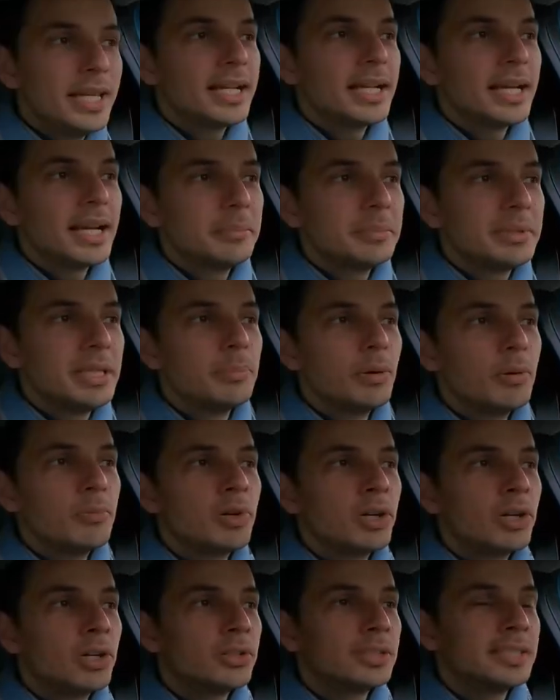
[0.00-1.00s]
you'll drive a
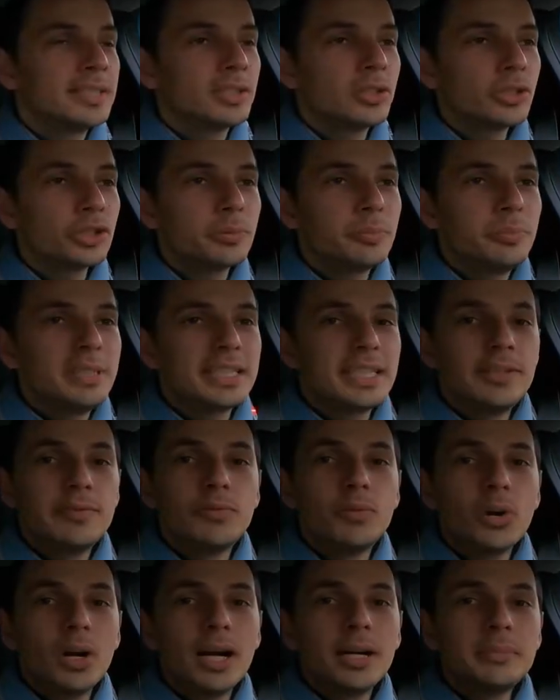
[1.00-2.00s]
bit less distance,
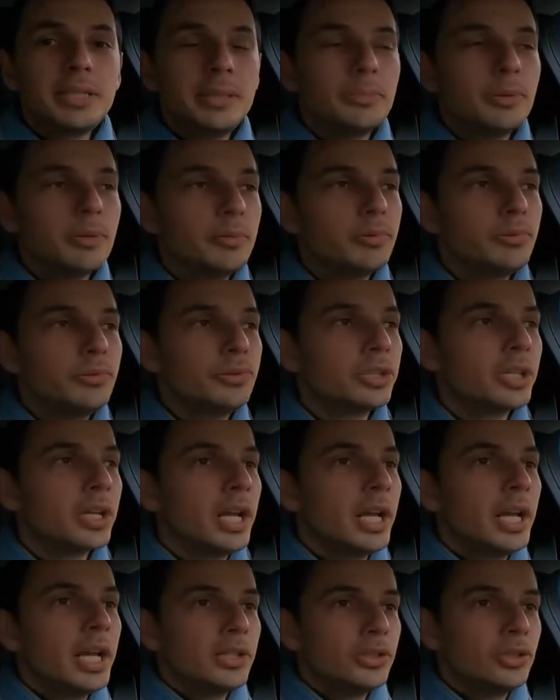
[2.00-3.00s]
since you
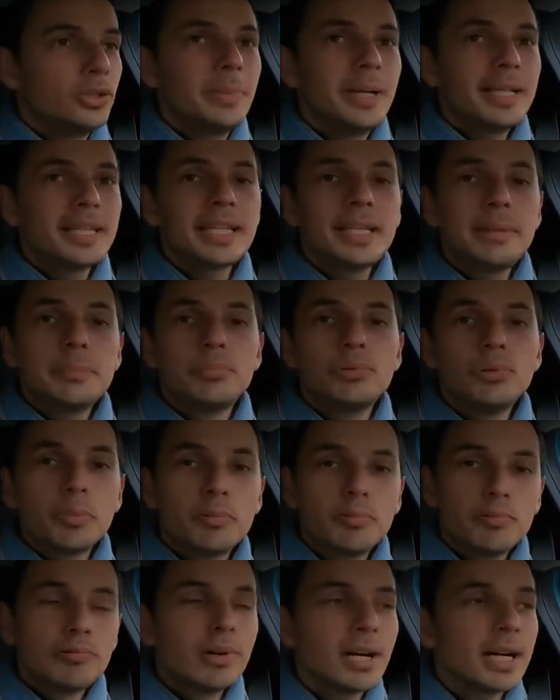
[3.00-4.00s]
need a bit more
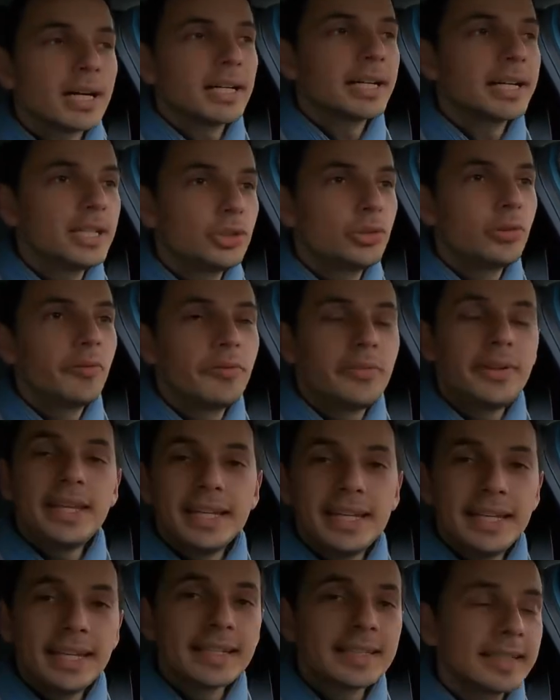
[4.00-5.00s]
battery to heat up the
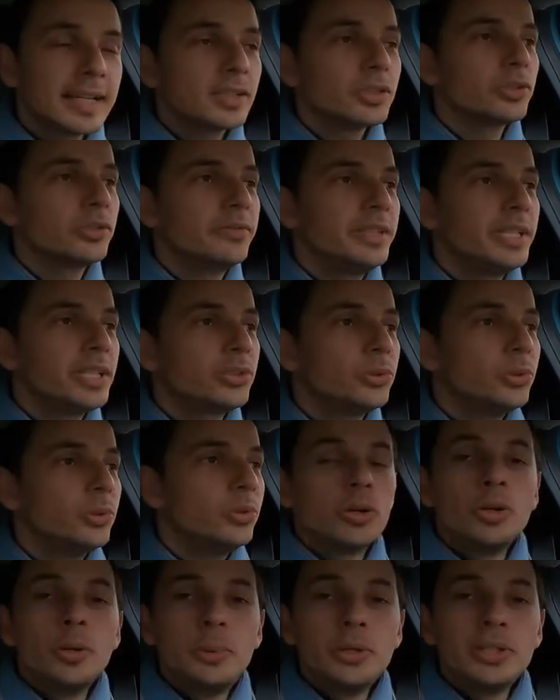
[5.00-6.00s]
inside of the vehicle.
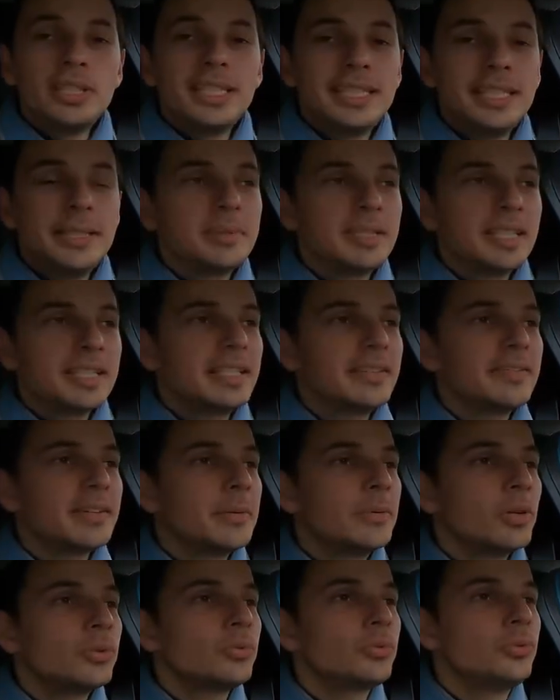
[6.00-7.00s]
The little tip is to
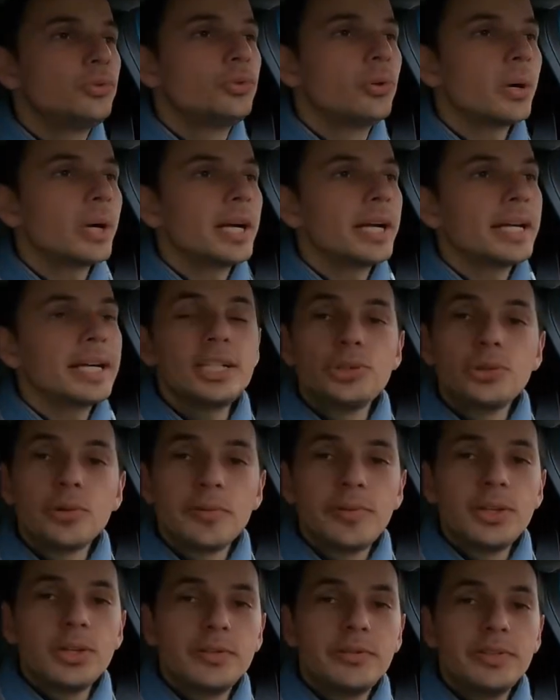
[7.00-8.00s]
always heat up the
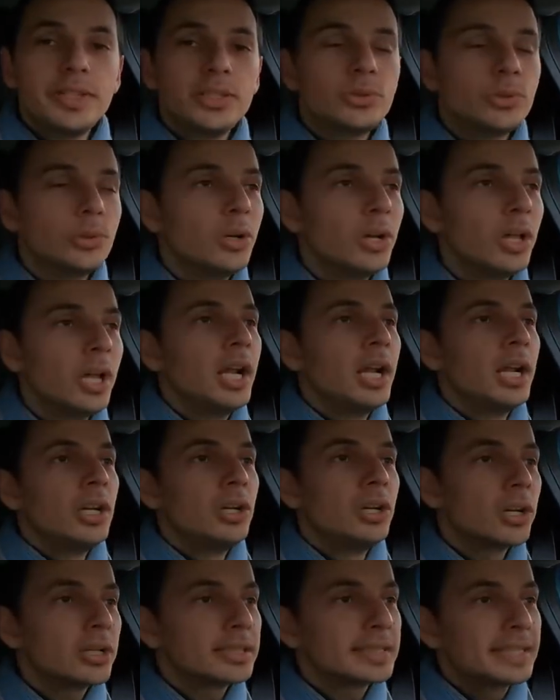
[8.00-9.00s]
vehicle while it's
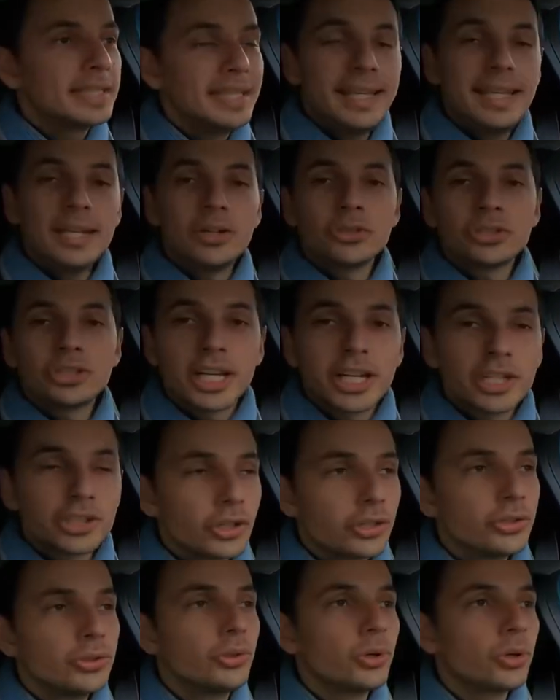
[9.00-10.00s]
plugged in and
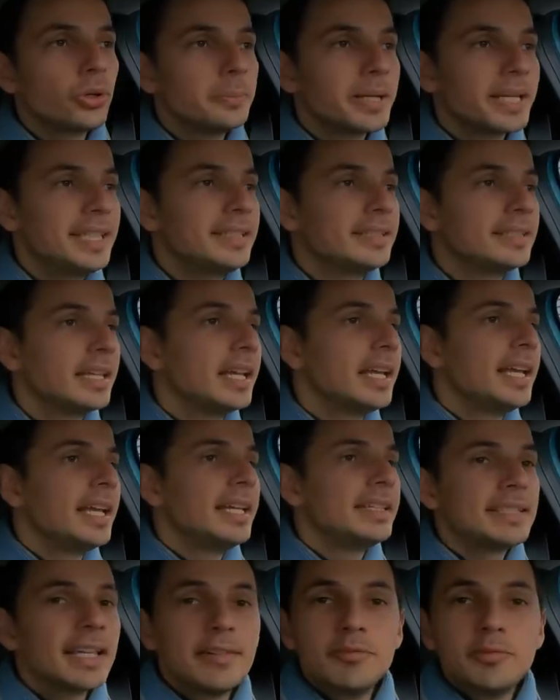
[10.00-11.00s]
charging,
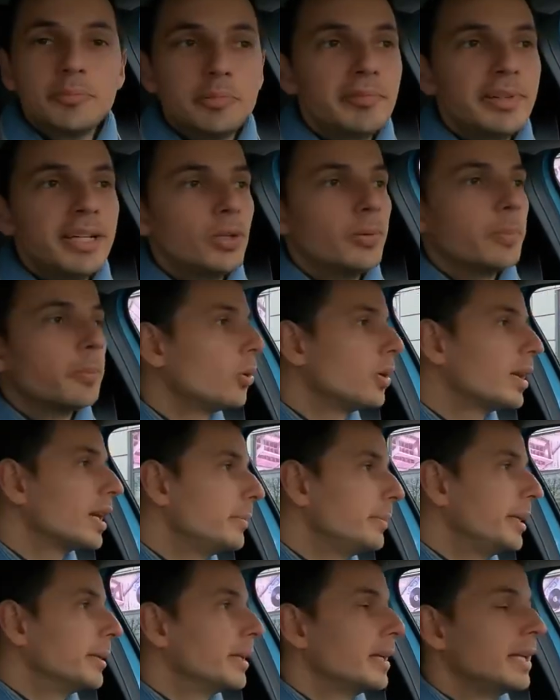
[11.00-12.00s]
and you can
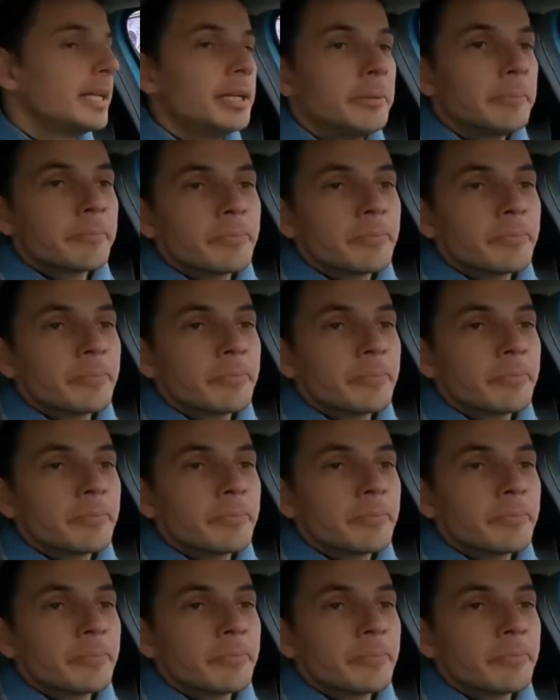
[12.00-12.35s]
program that.